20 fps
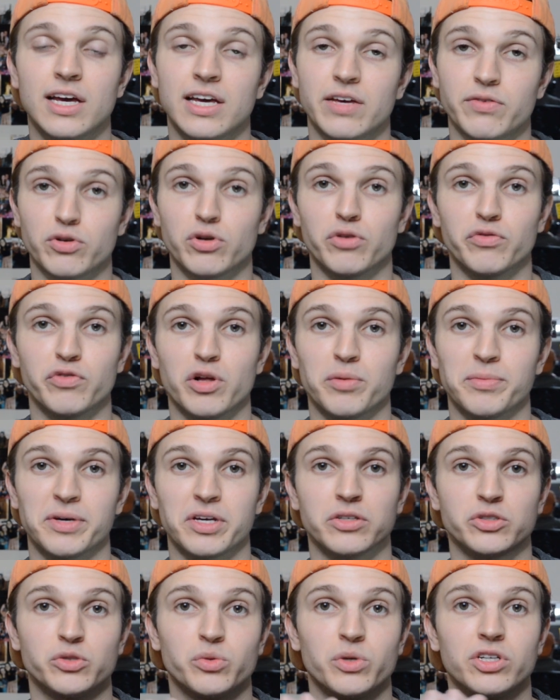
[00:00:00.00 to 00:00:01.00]
If you don't follow me
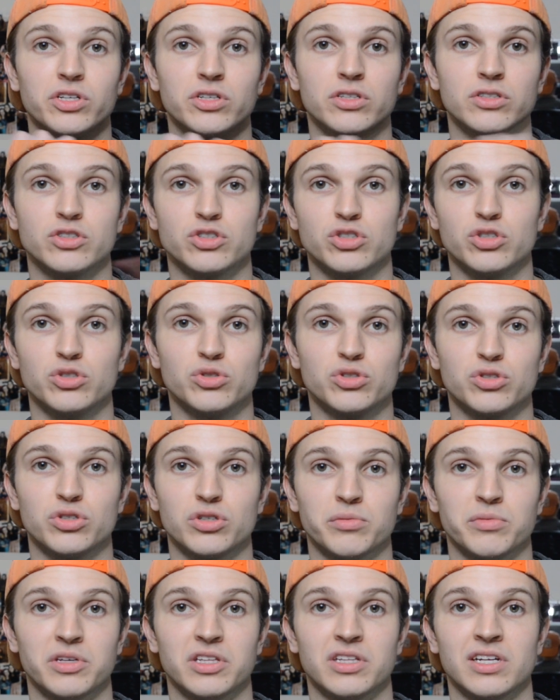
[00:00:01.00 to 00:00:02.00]
on Twitter, do so you
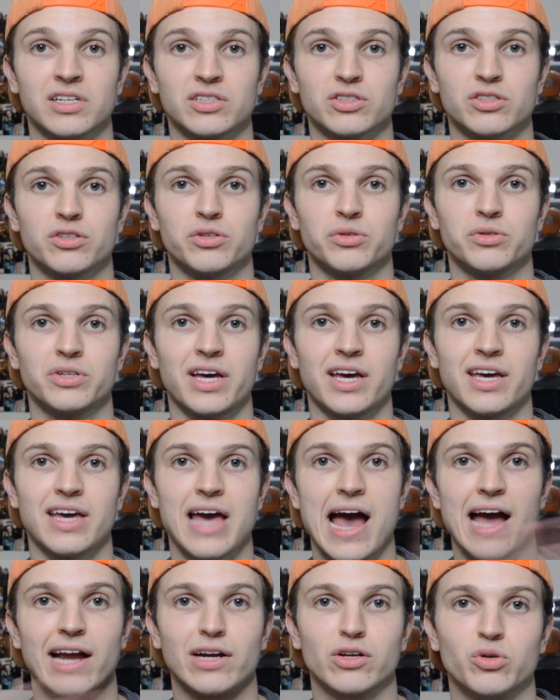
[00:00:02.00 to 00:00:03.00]
can be the next Q&A
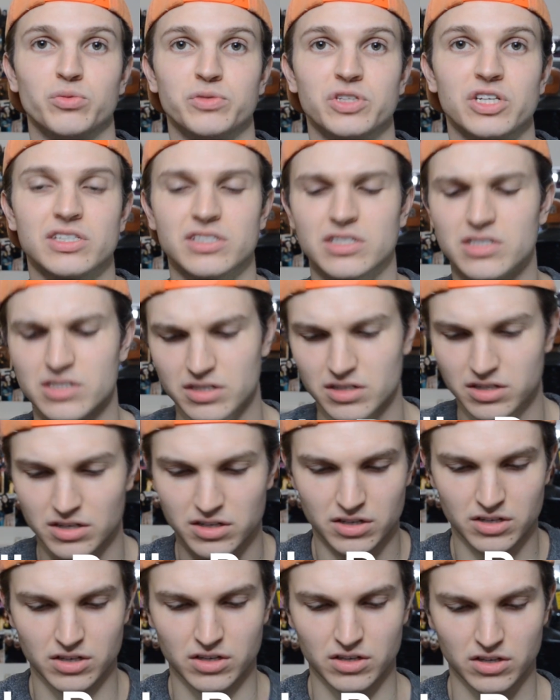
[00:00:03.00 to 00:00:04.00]
at Colby Dezelick.
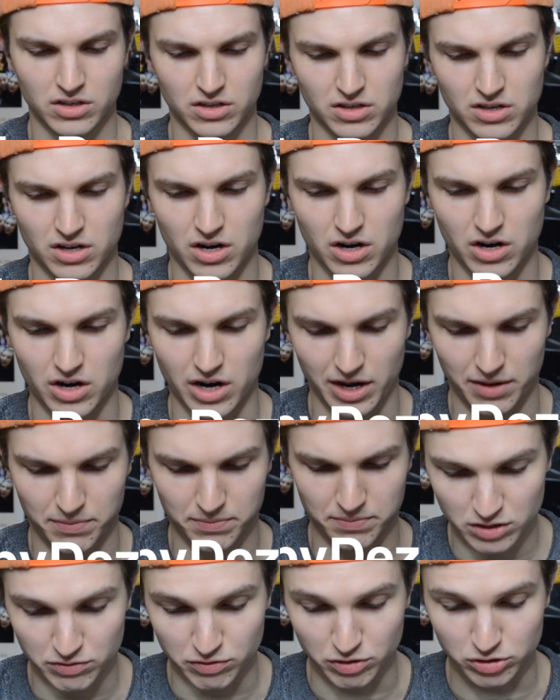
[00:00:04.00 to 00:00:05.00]
Alright,
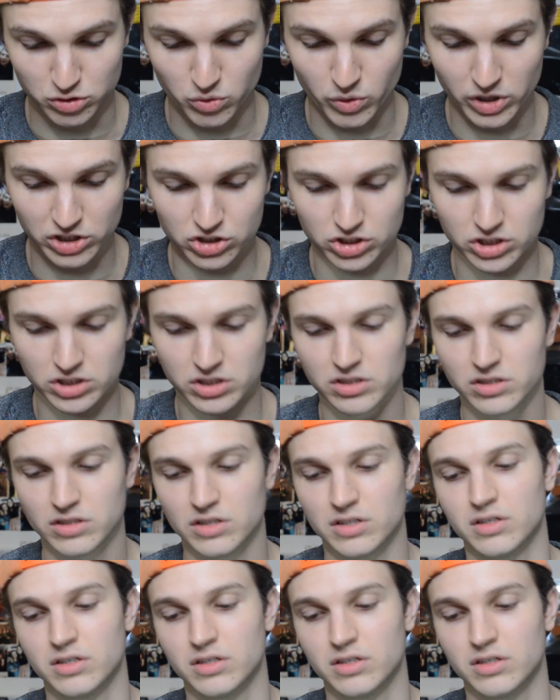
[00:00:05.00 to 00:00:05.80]
first question.